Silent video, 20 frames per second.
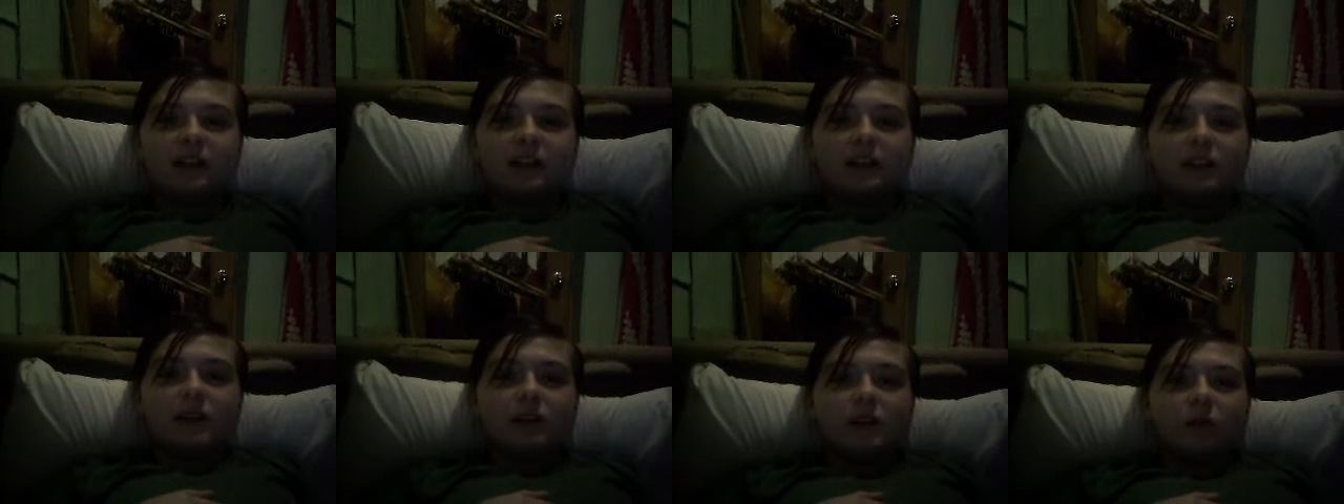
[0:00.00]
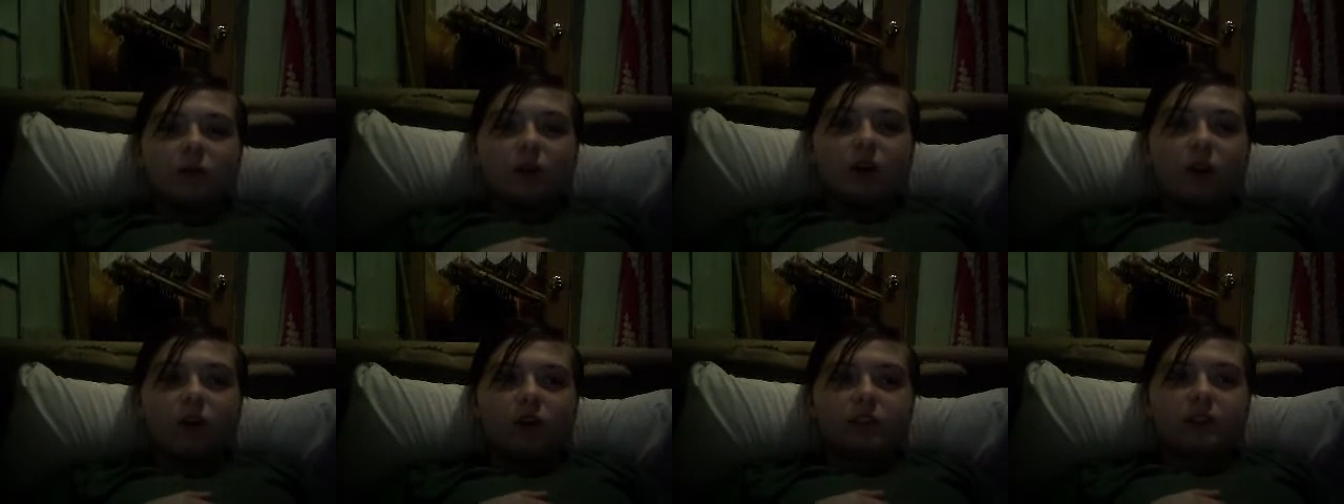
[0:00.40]
when
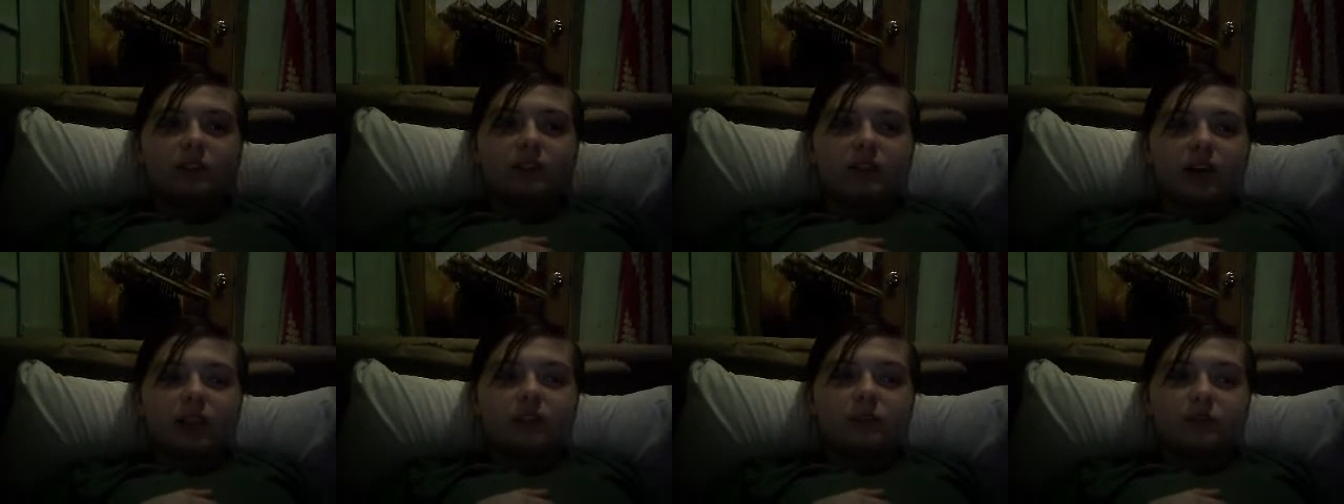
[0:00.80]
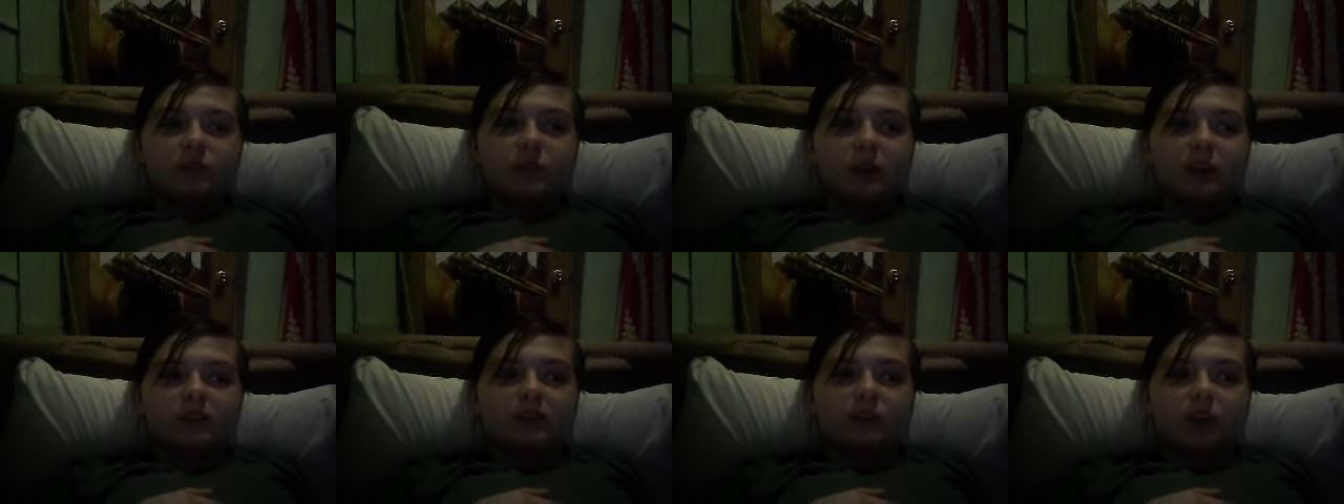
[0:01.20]
Austin got to his bus
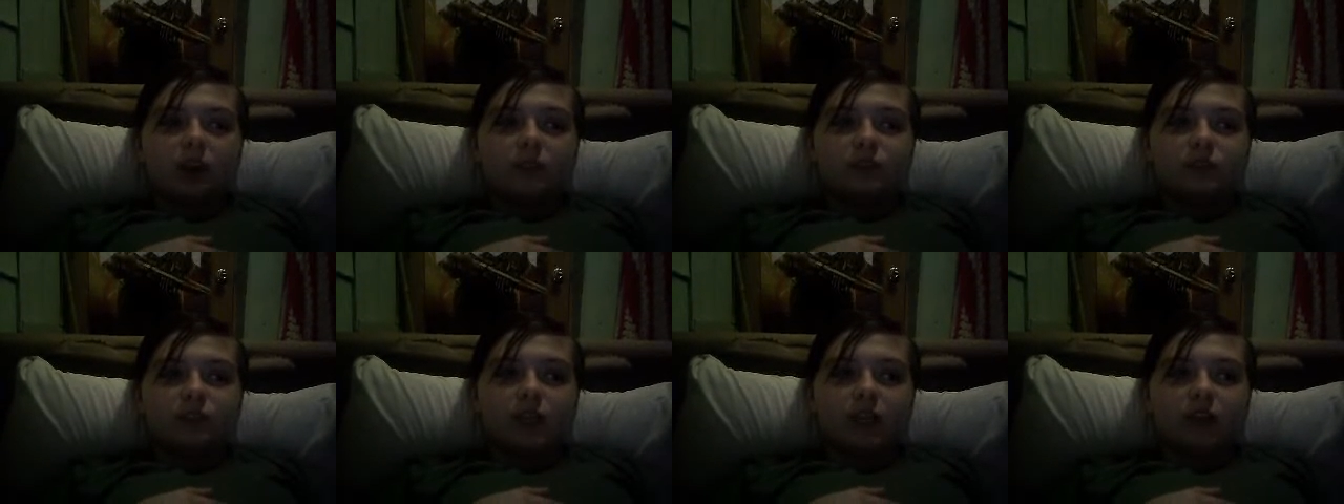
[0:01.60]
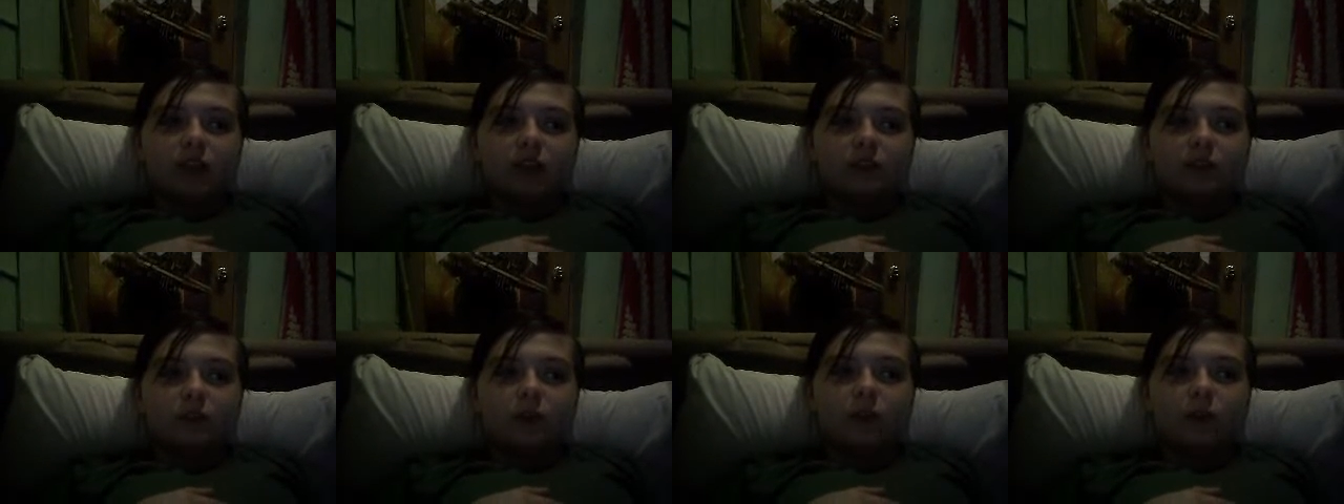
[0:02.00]
stop, Sherry
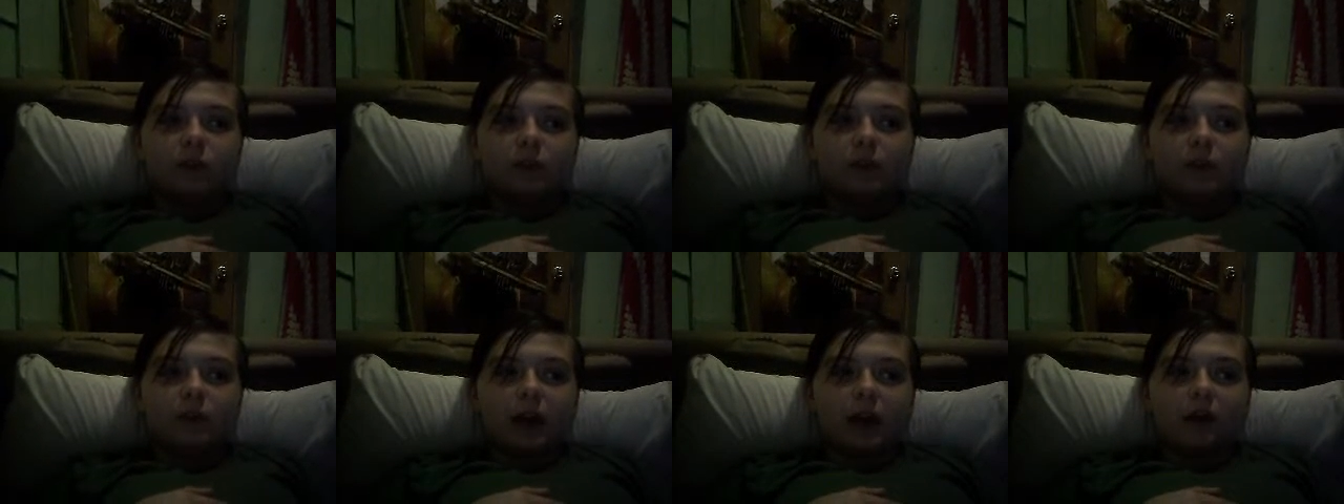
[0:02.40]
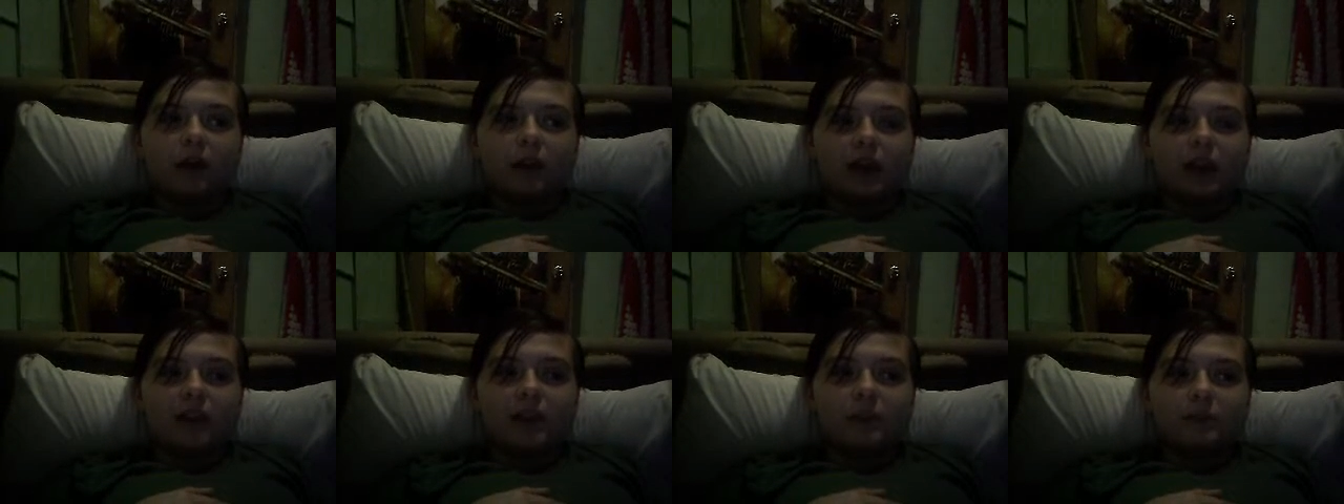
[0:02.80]
told him about it, and the
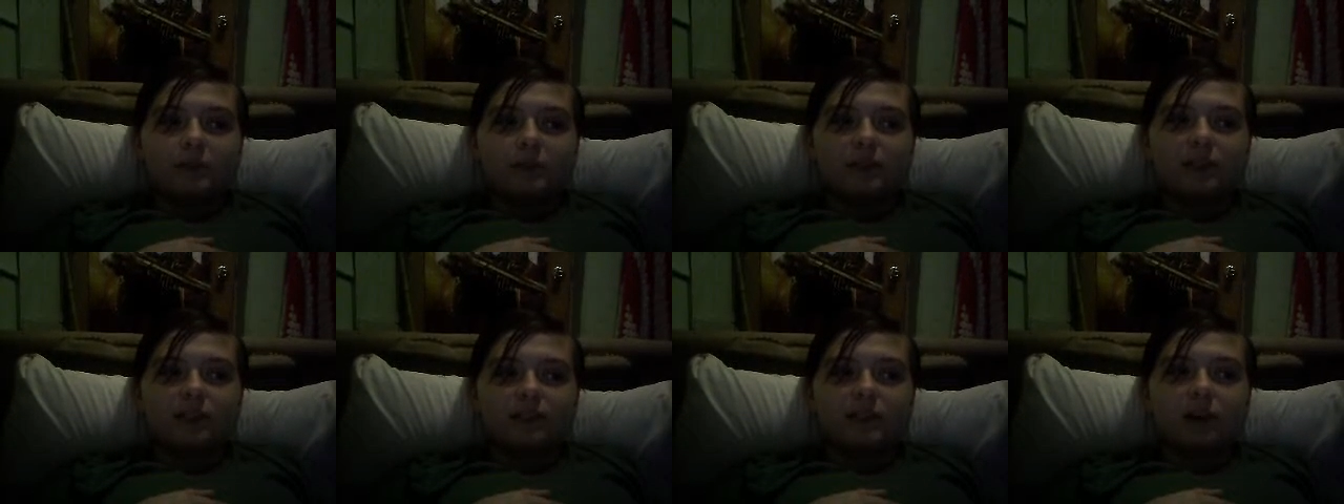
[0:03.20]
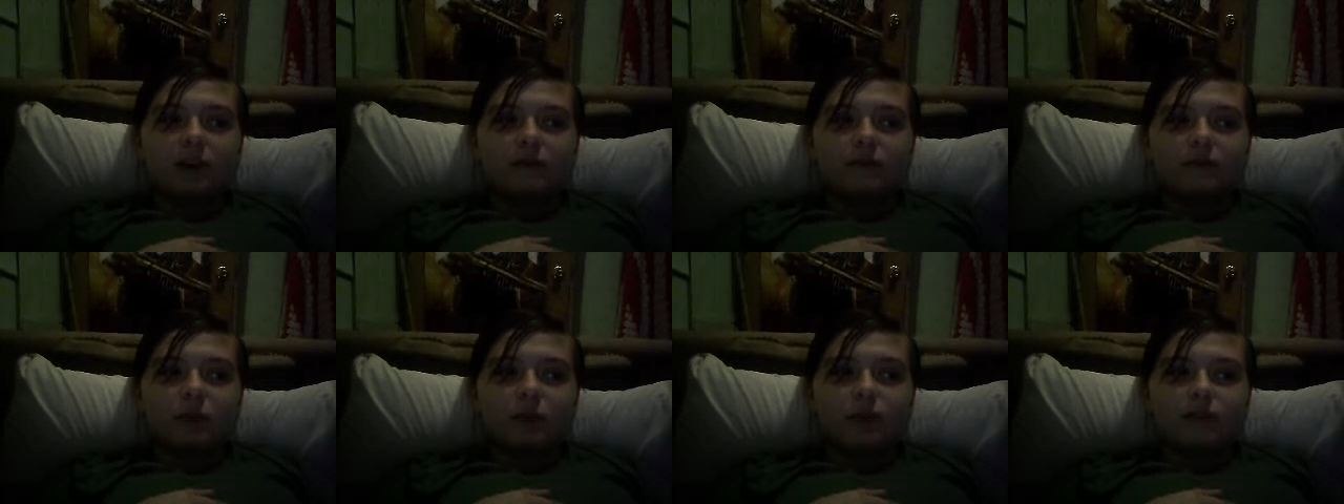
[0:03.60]
police got
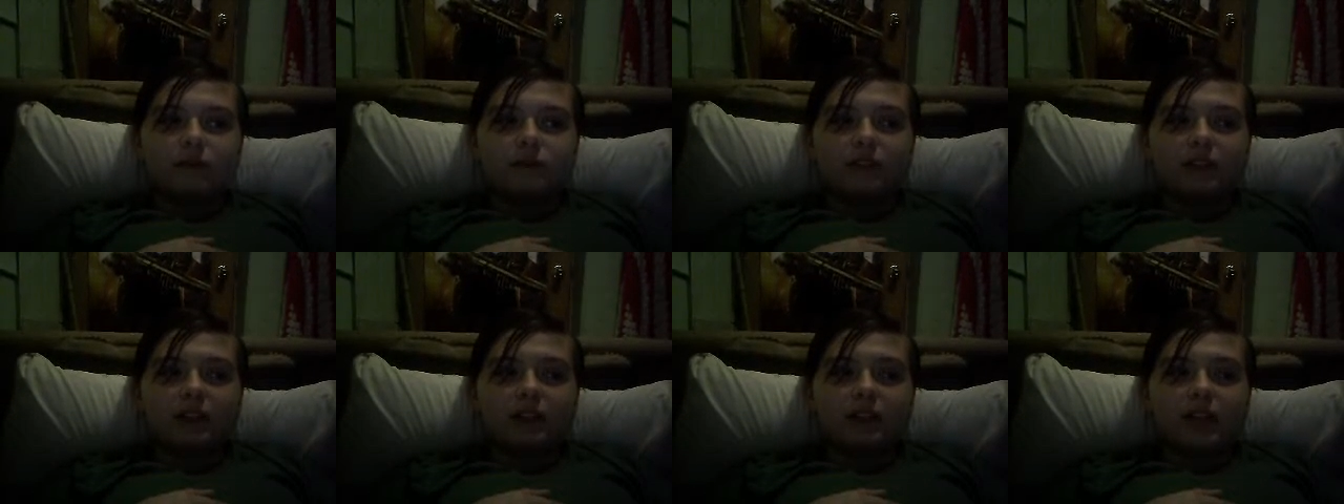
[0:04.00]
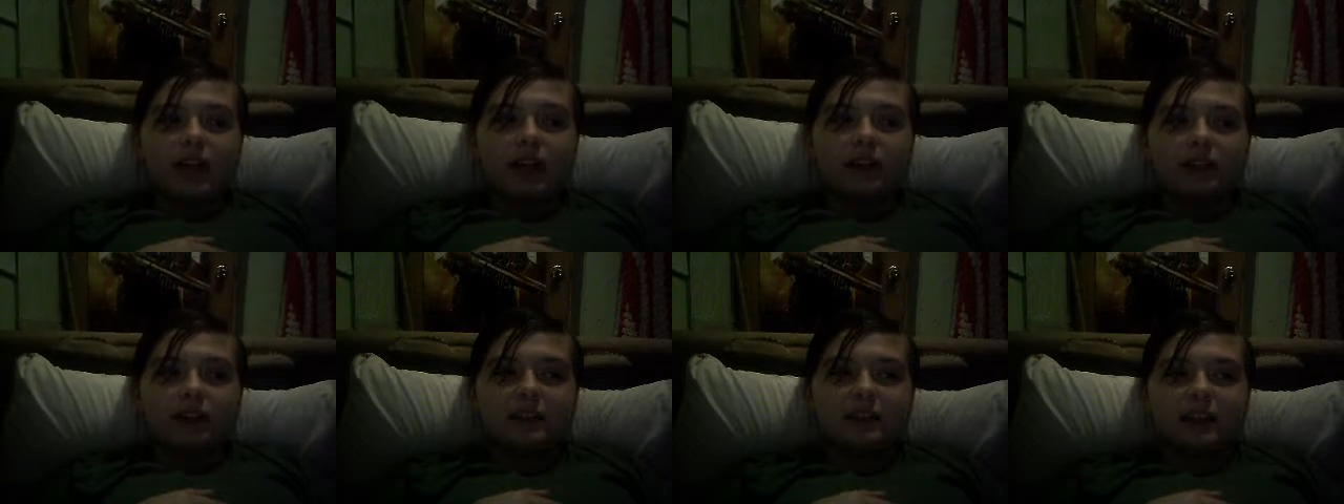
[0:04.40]
involved at his
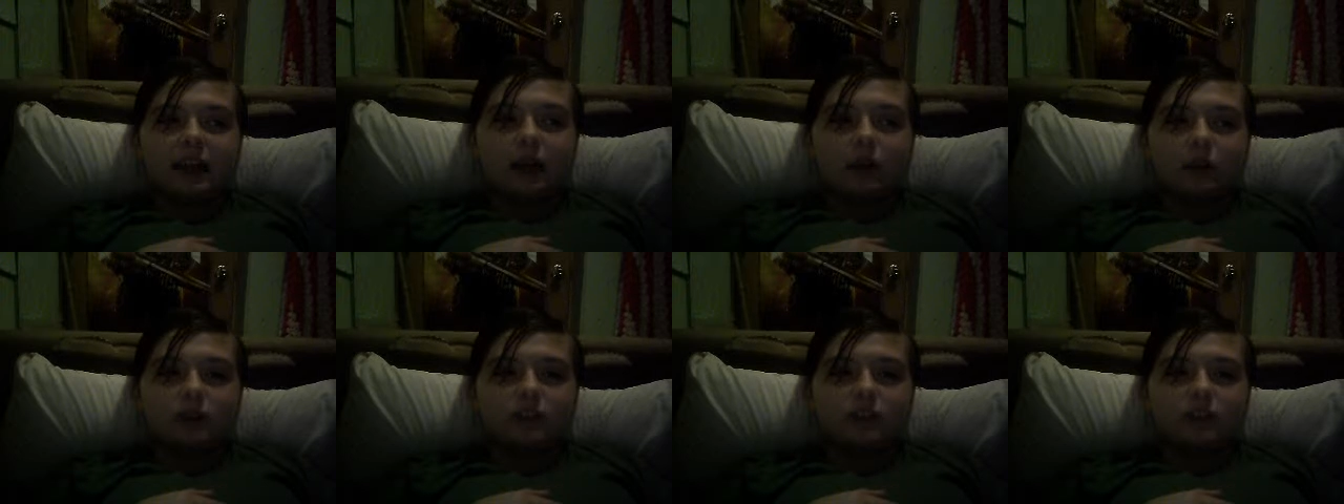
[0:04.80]
house.